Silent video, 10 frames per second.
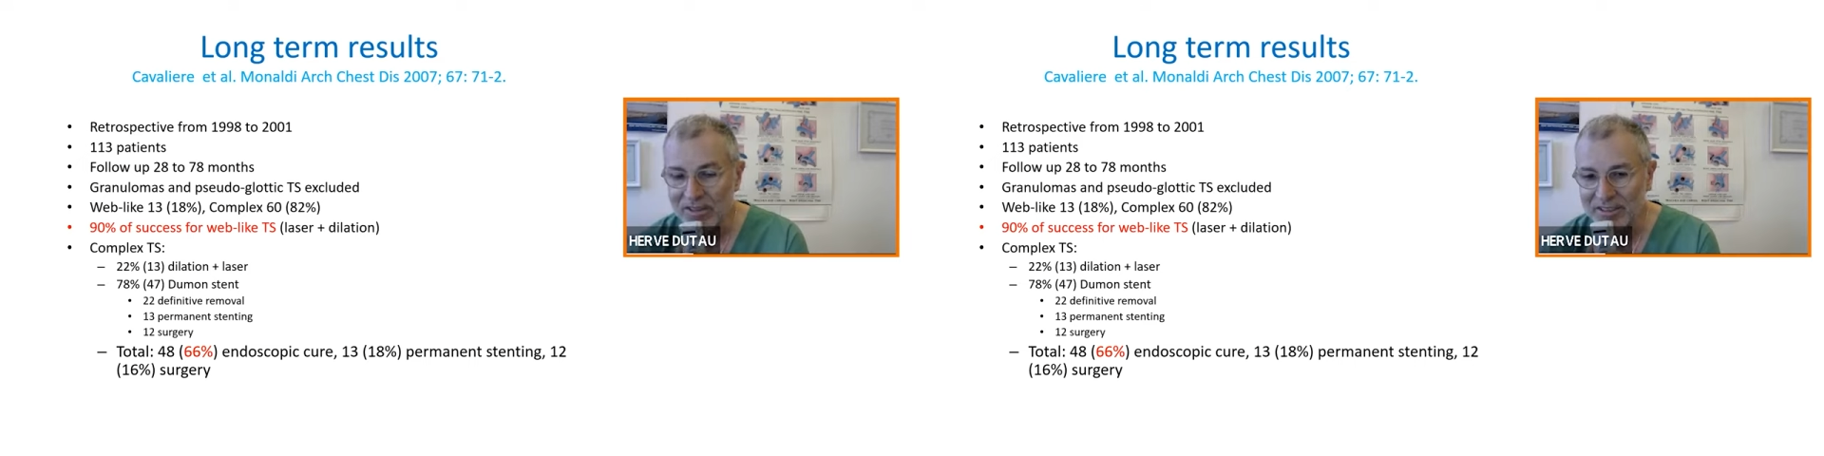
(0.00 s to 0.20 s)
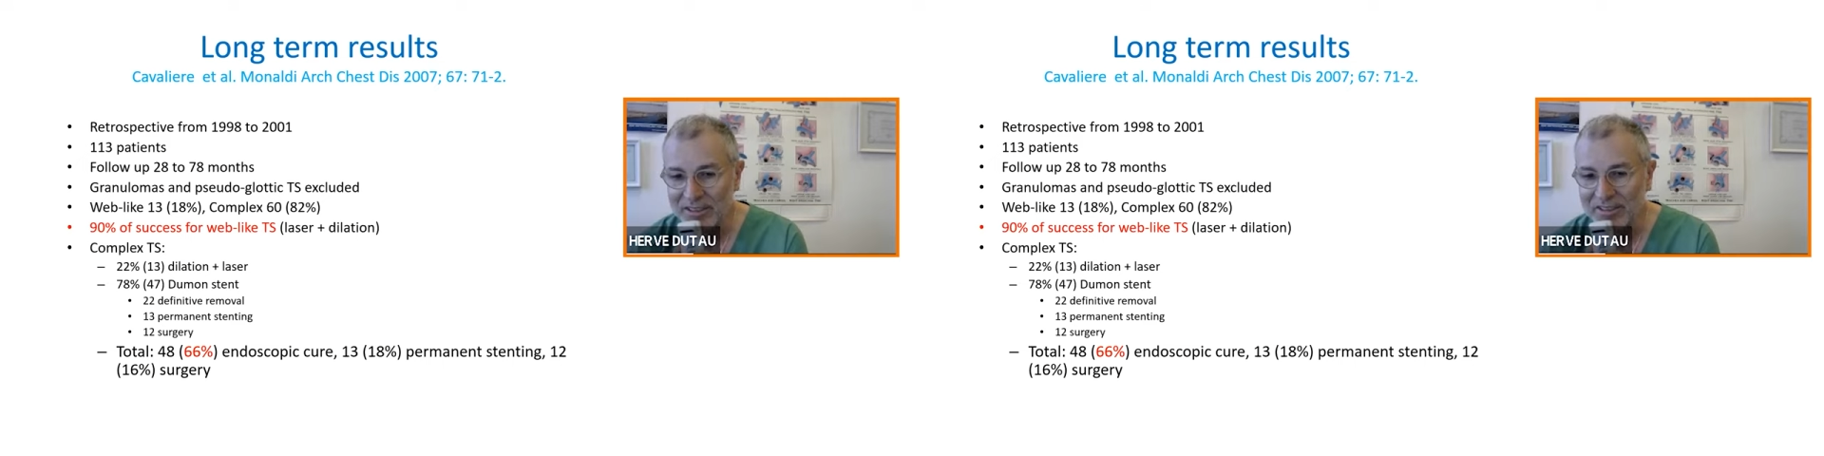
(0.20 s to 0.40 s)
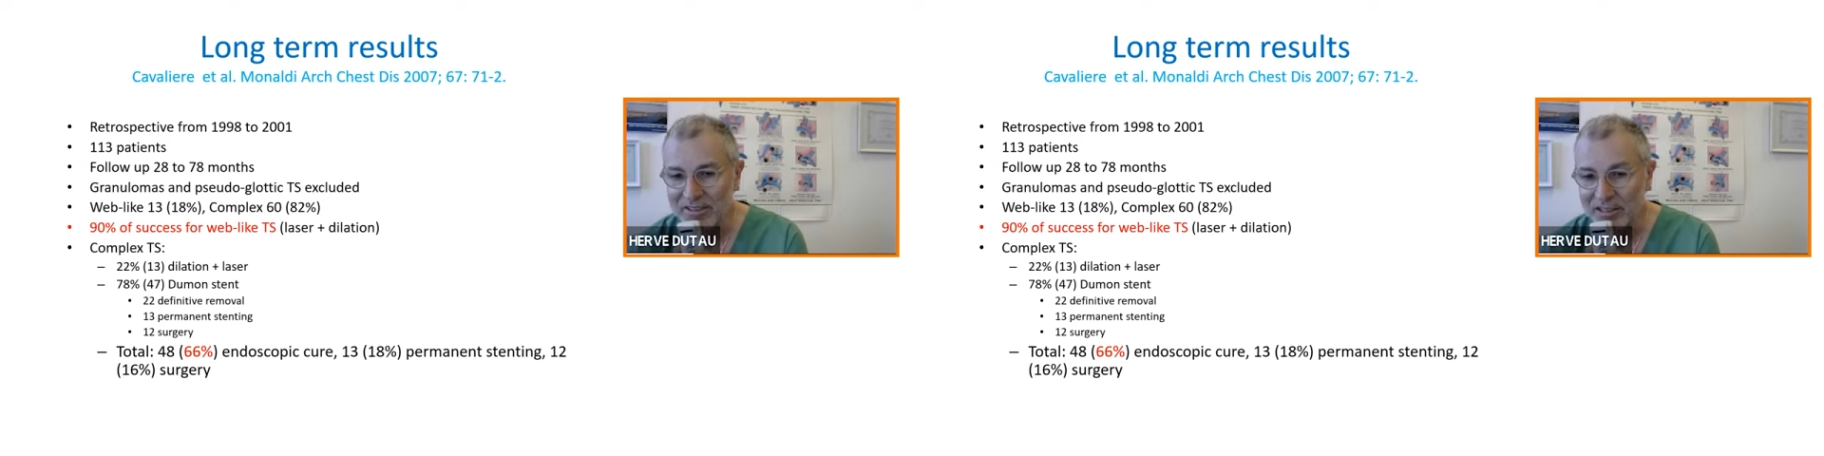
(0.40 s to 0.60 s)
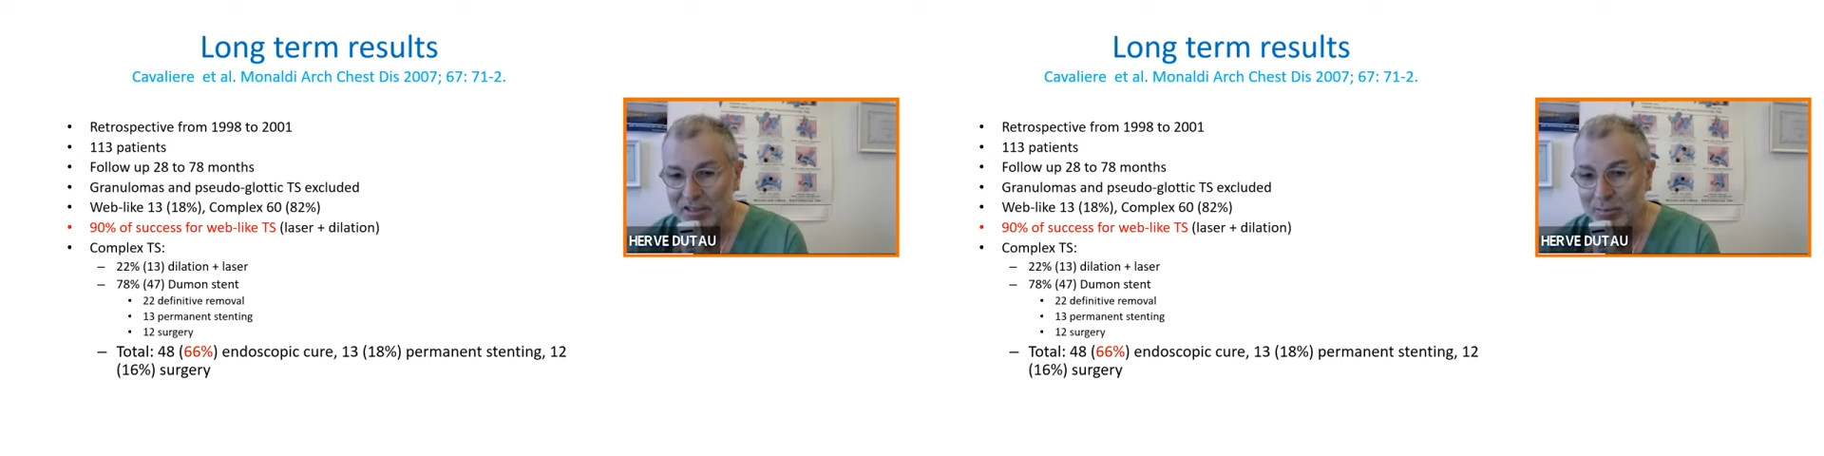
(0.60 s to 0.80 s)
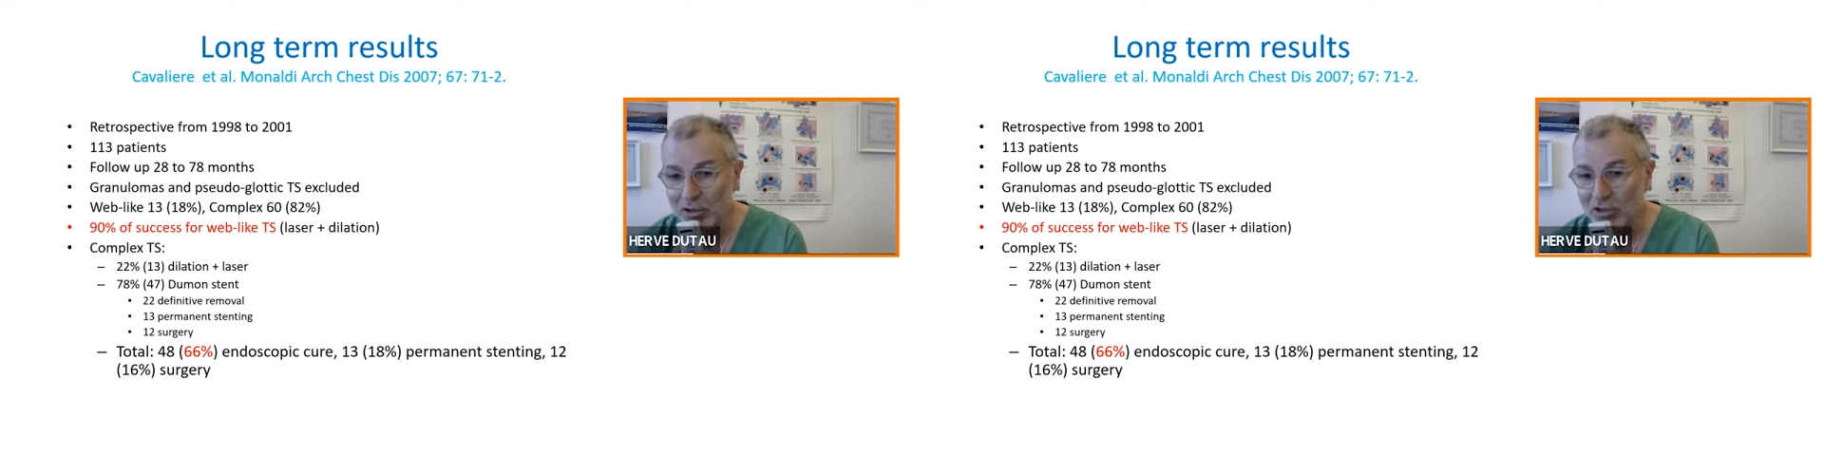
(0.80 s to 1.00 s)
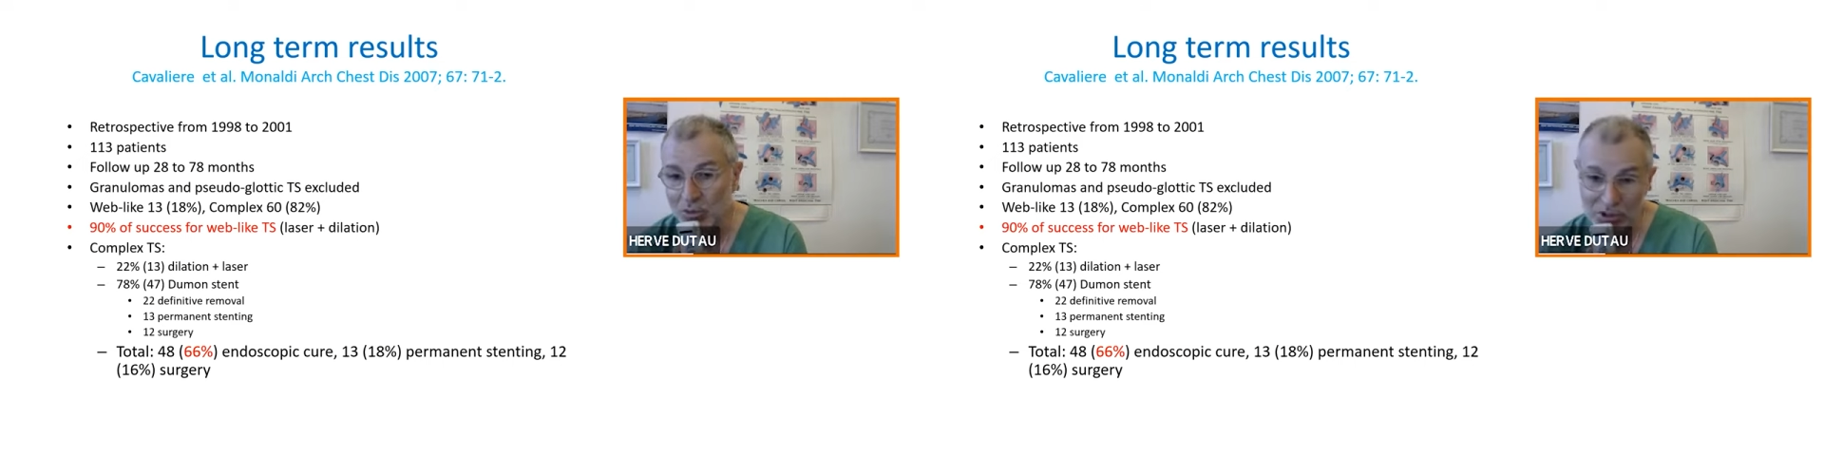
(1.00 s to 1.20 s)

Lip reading: 66%,